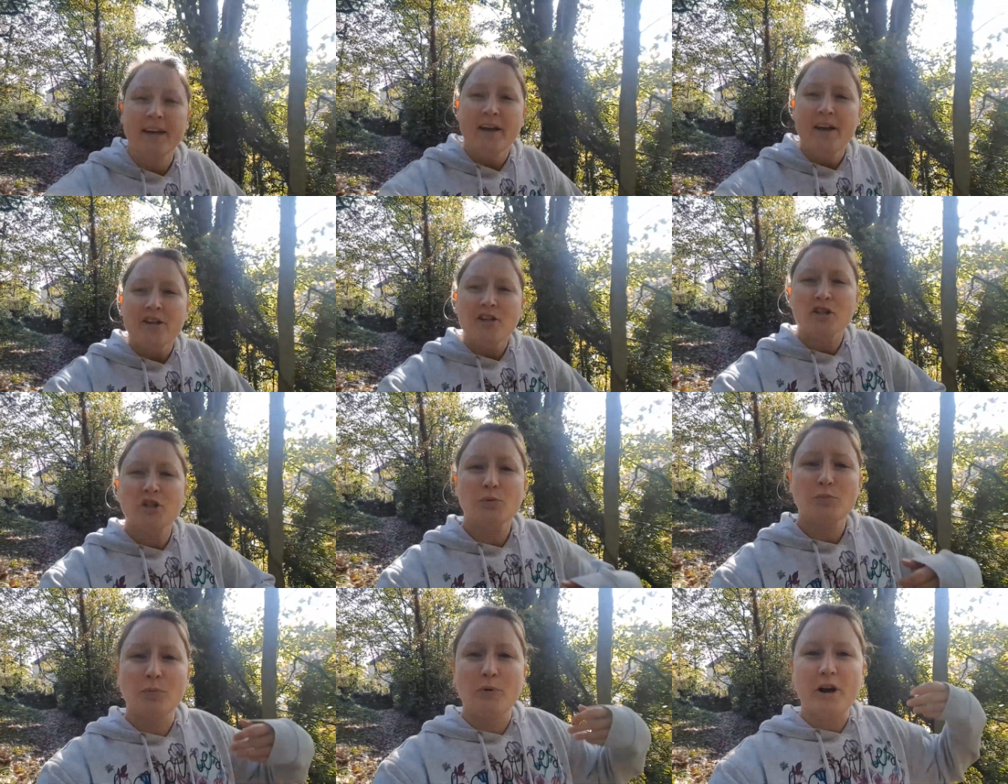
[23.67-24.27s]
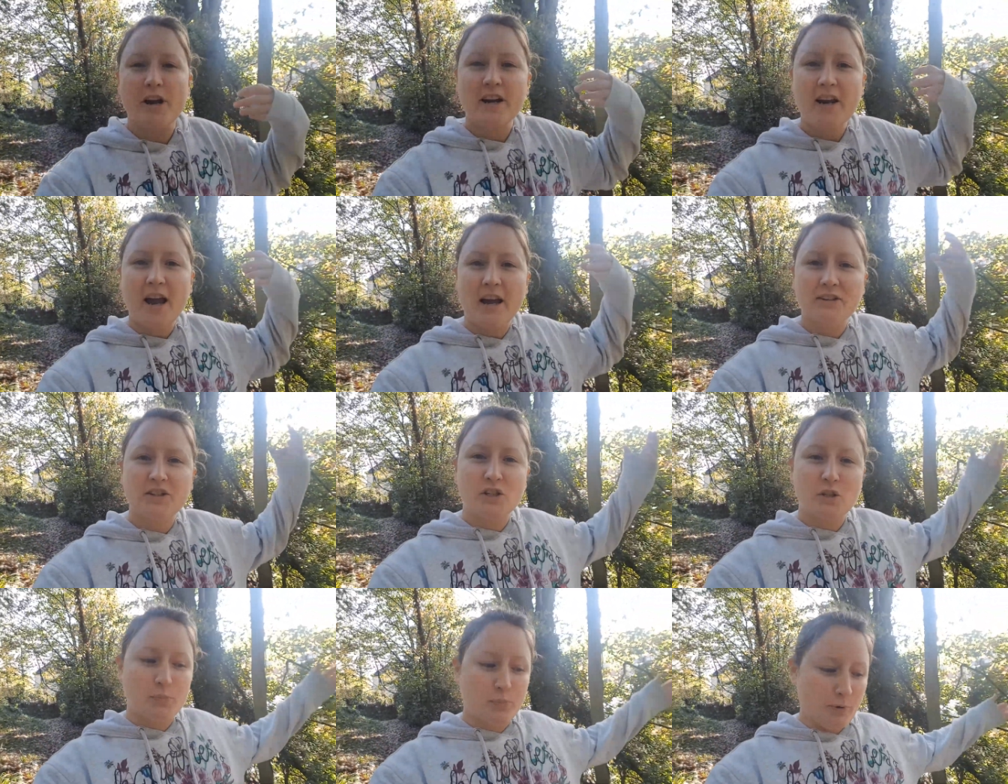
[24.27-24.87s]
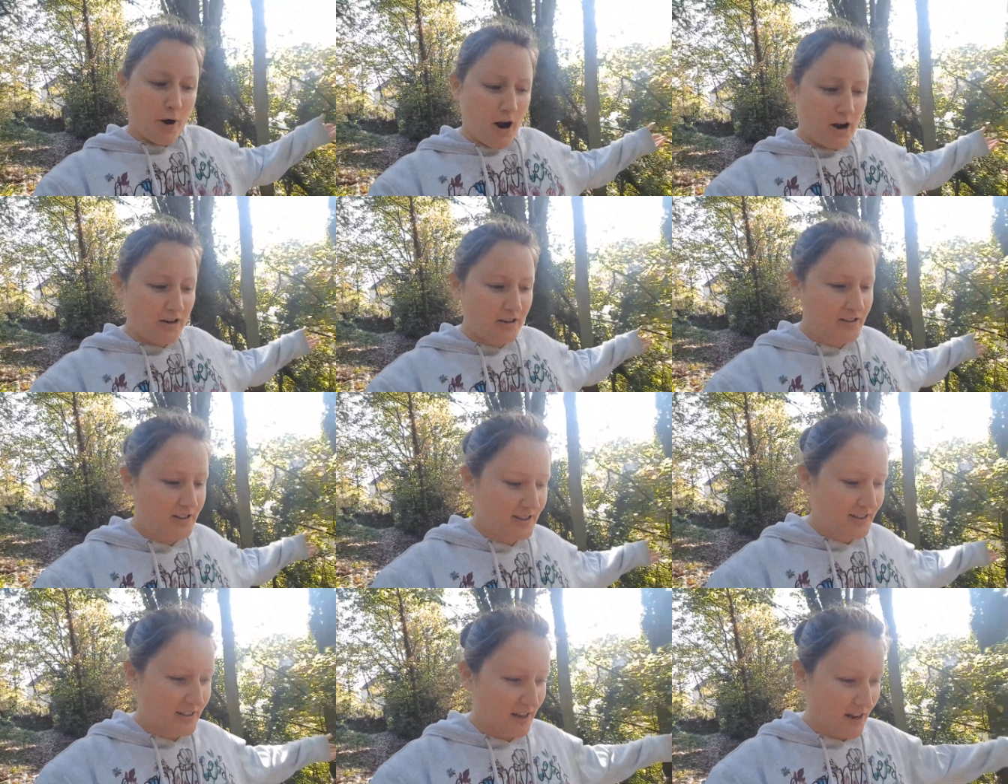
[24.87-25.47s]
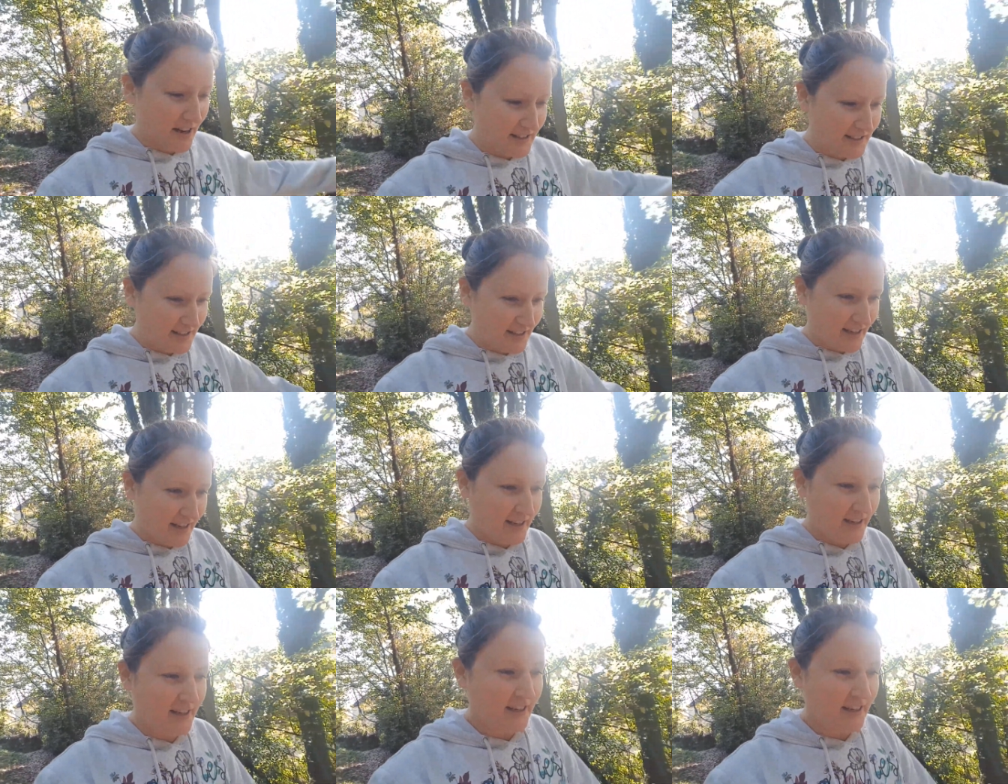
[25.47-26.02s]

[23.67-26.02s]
spring had sprung, started to